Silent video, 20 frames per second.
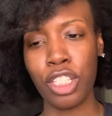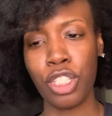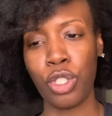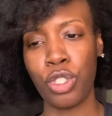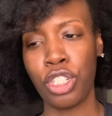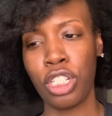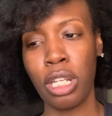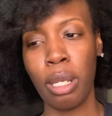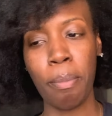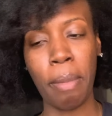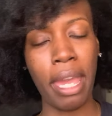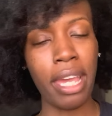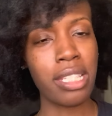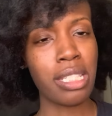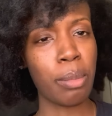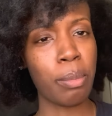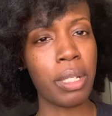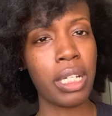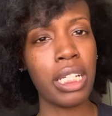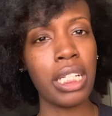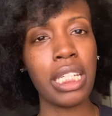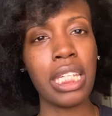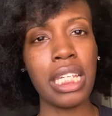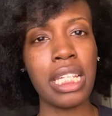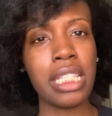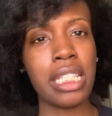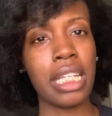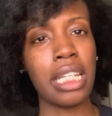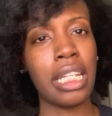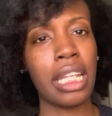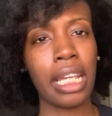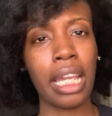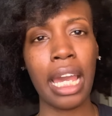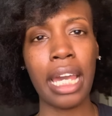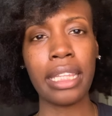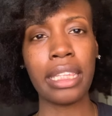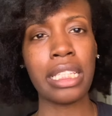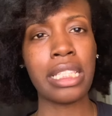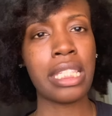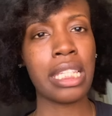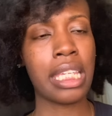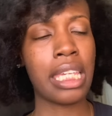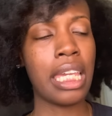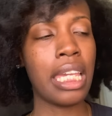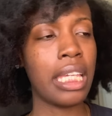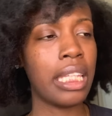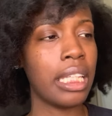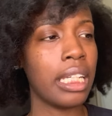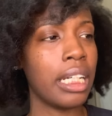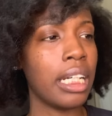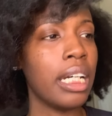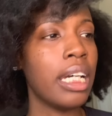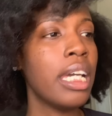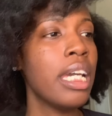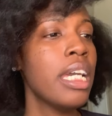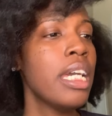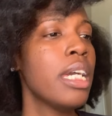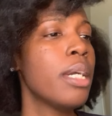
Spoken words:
So she done baked some cookies and then got the tequila.